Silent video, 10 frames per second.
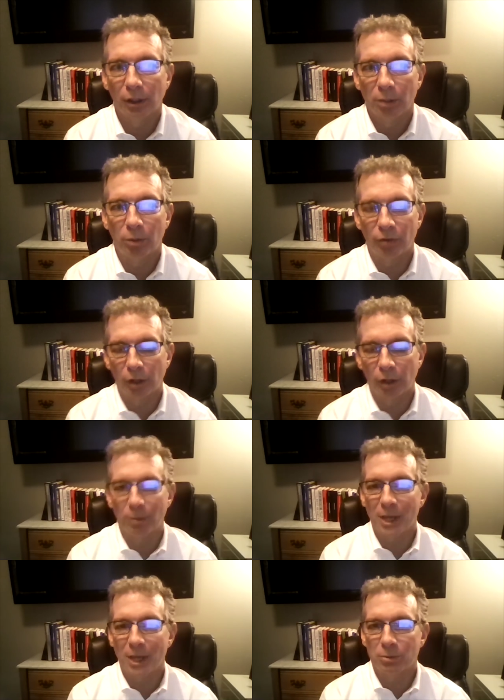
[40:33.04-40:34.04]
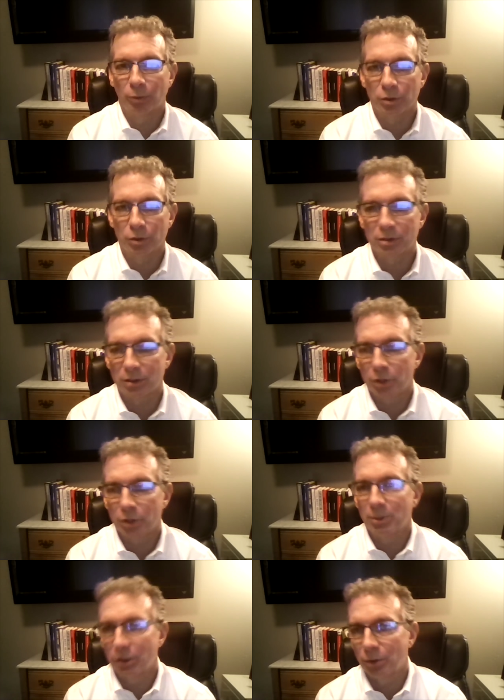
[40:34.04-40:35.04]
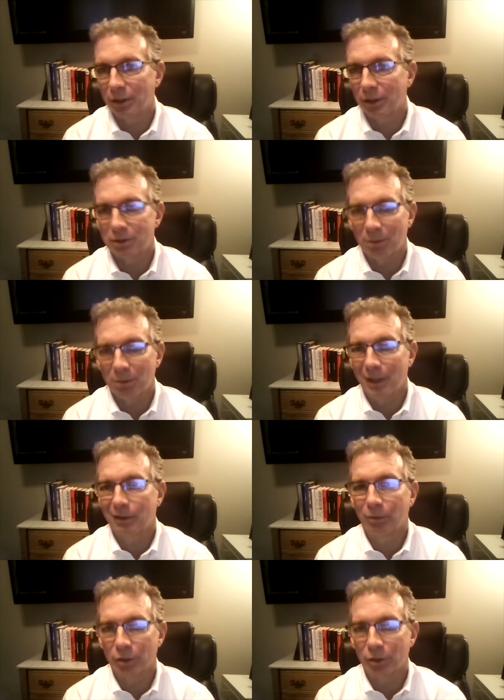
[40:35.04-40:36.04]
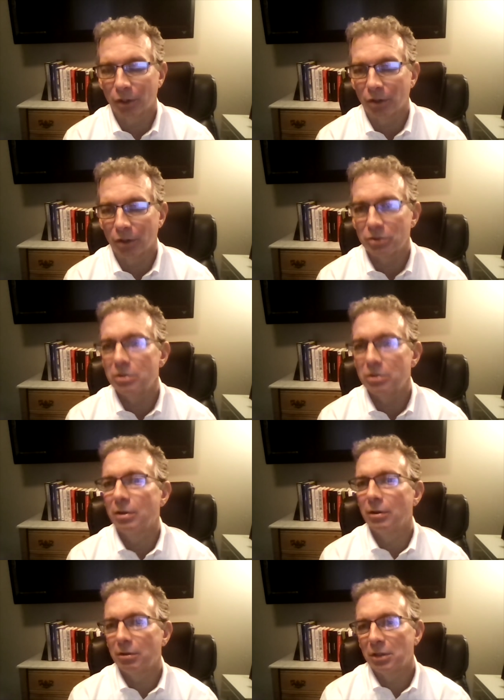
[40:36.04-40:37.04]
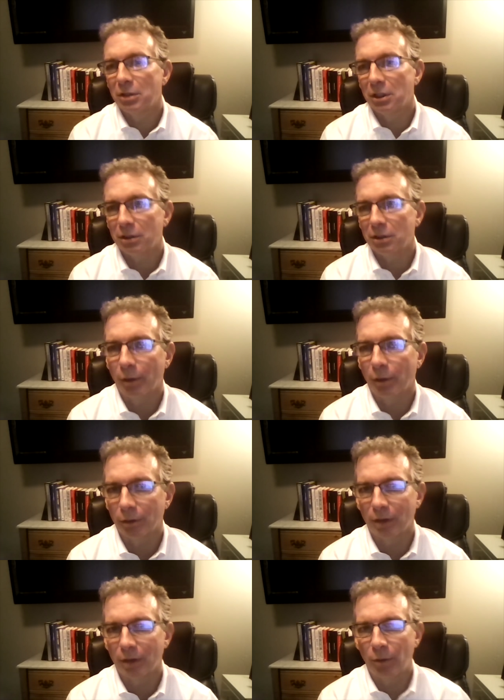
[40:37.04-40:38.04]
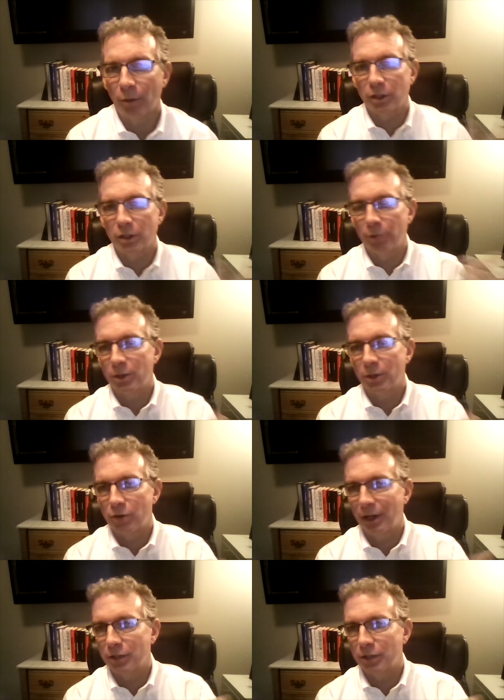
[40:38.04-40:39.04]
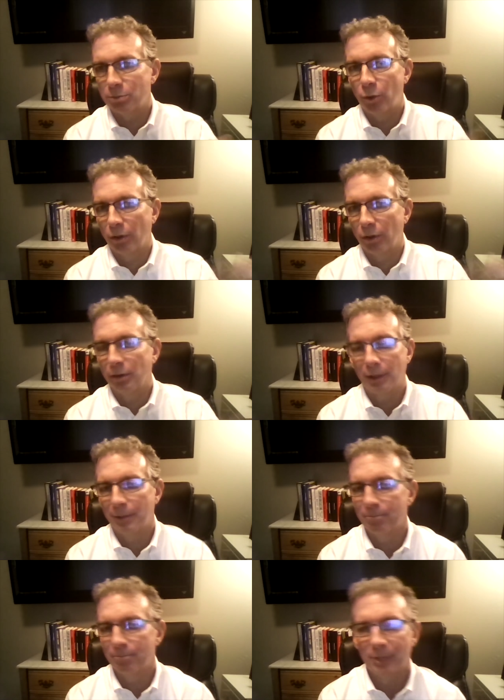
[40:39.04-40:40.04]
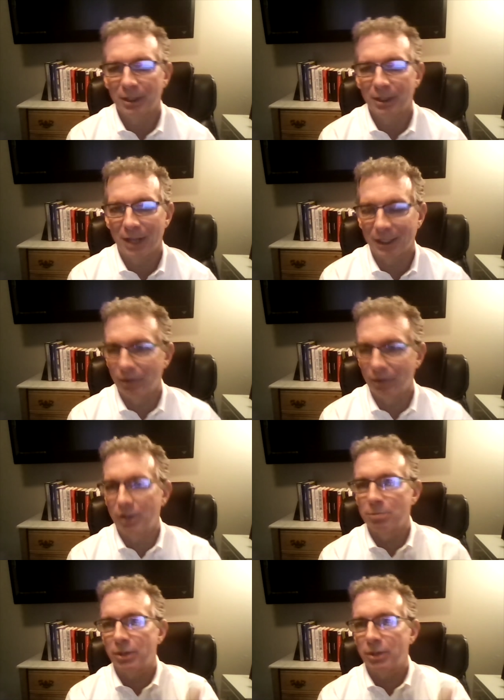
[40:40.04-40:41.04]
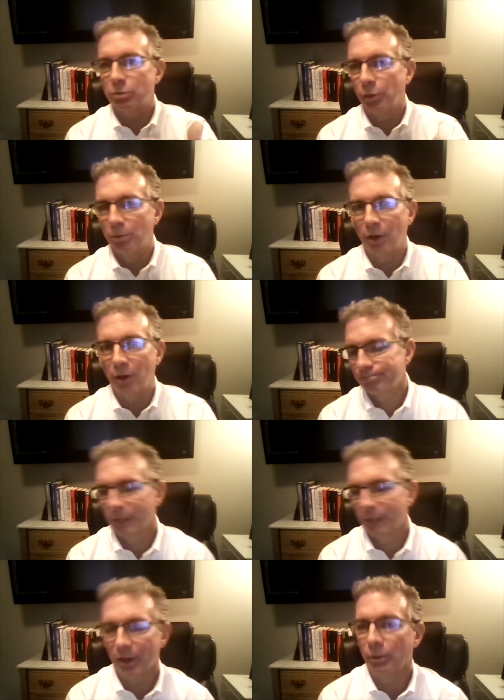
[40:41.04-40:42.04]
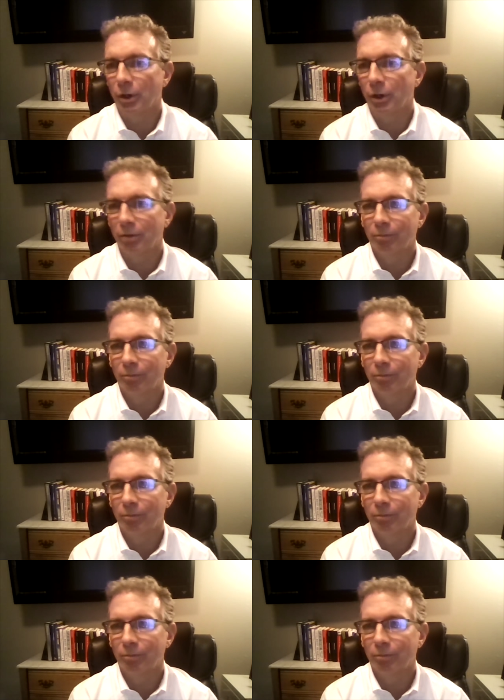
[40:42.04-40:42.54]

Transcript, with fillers: portfolio management rules, because ultimately you're doing it to make returns. And I would have slowed my drawdowns more and not given it as much room in that regard.